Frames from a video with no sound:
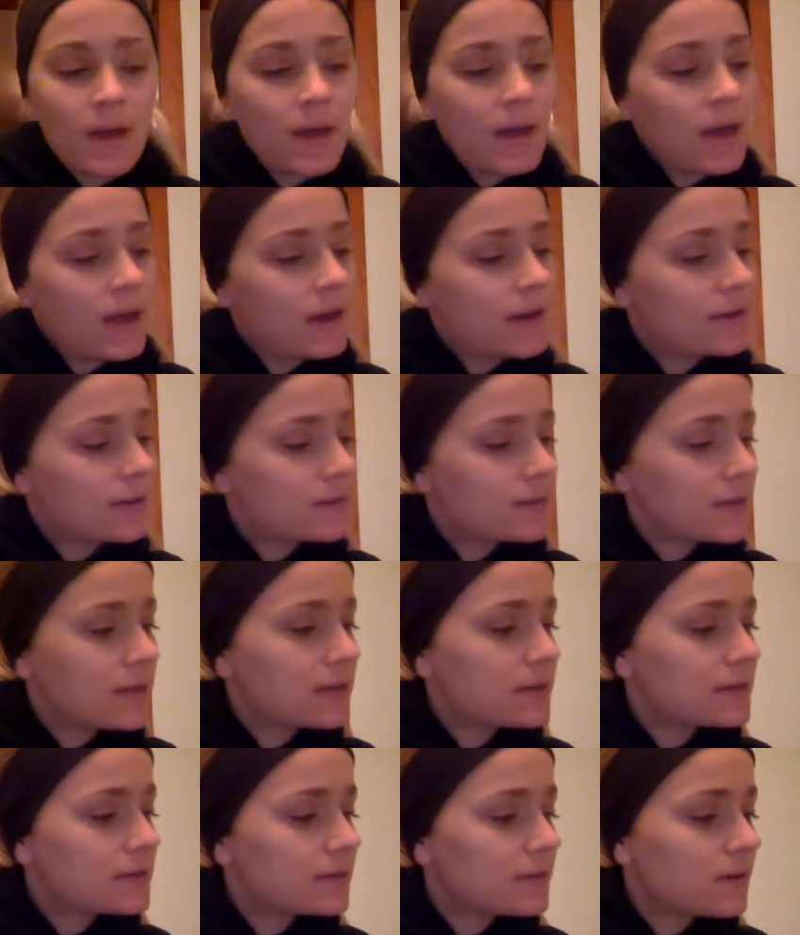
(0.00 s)
And it
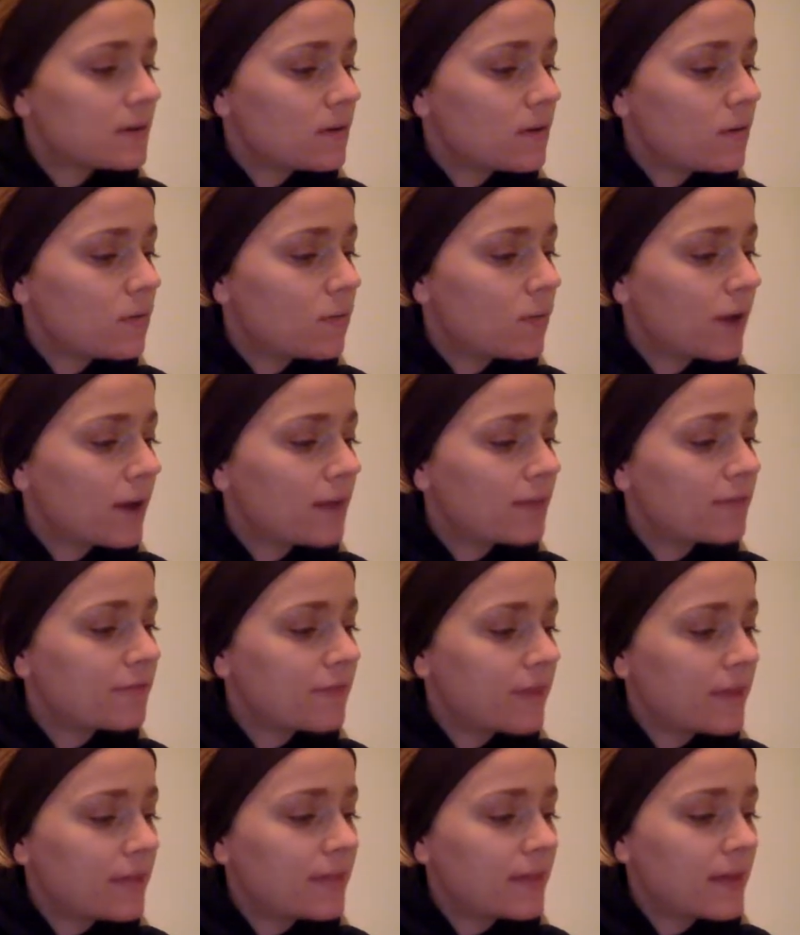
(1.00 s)
says, "When I
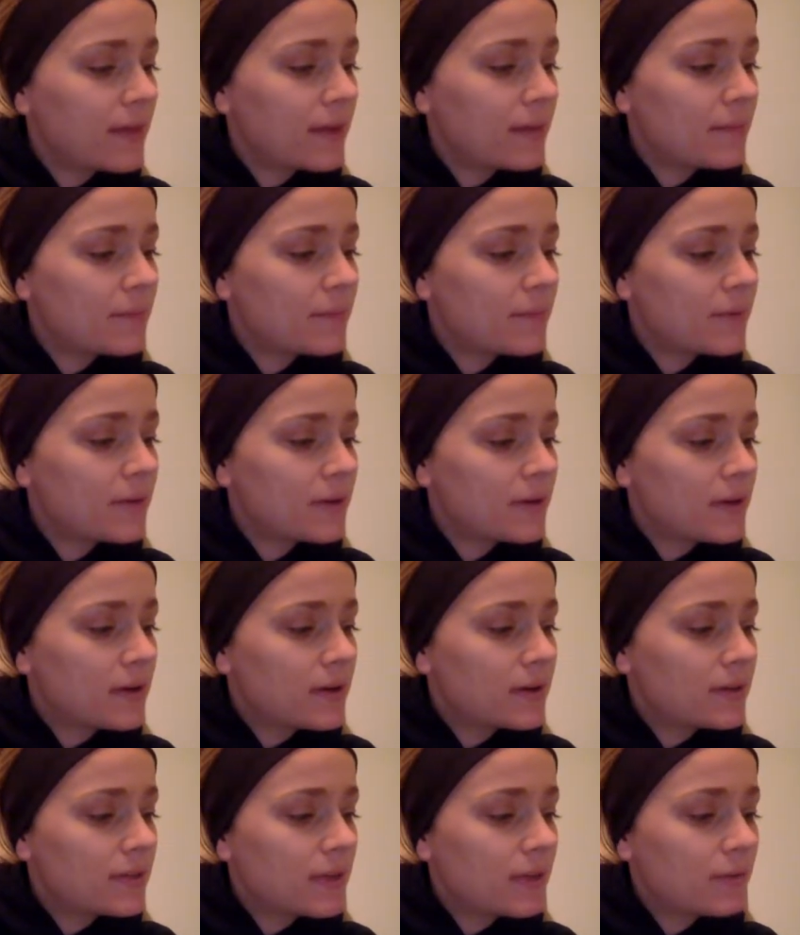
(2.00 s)
fed them,
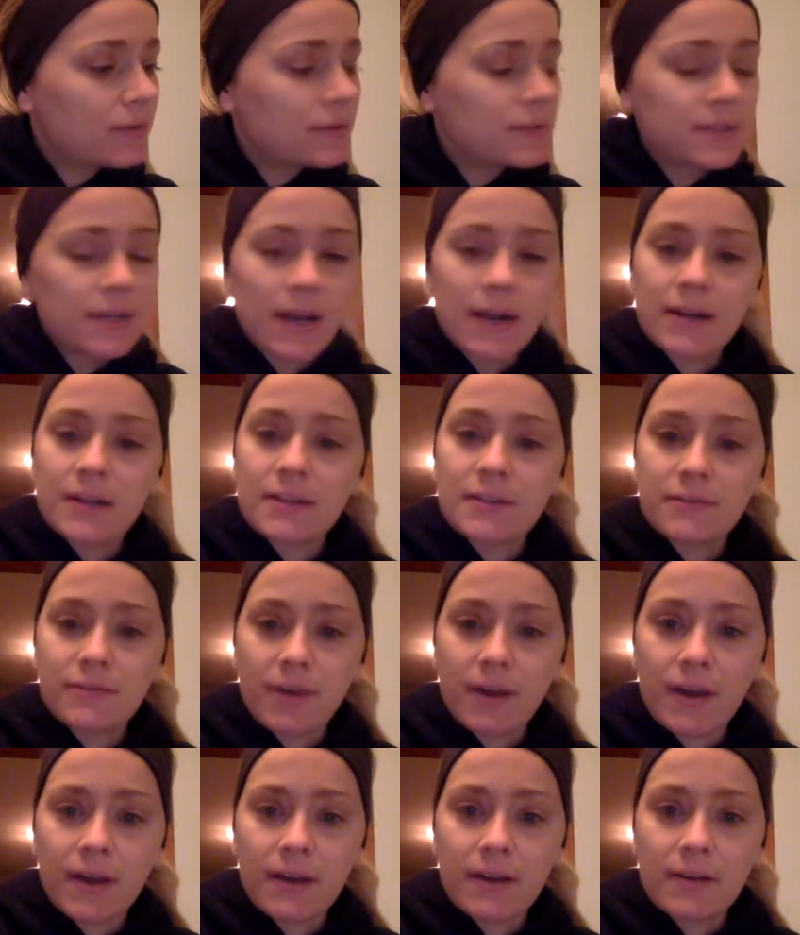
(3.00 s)
they were
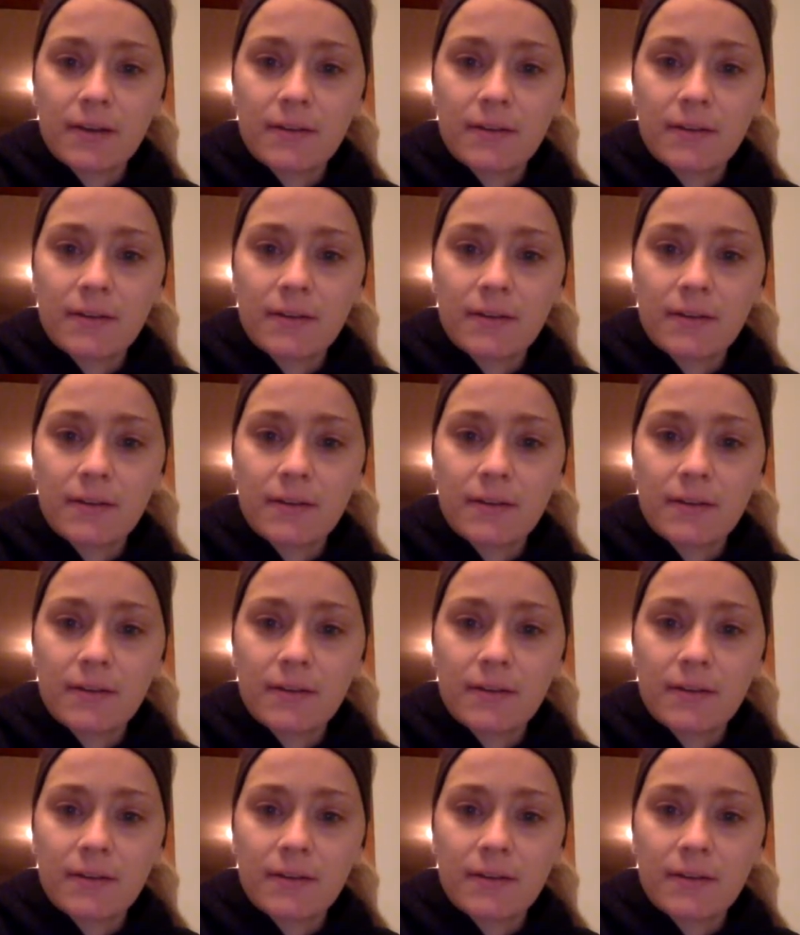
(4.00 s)
satisfied.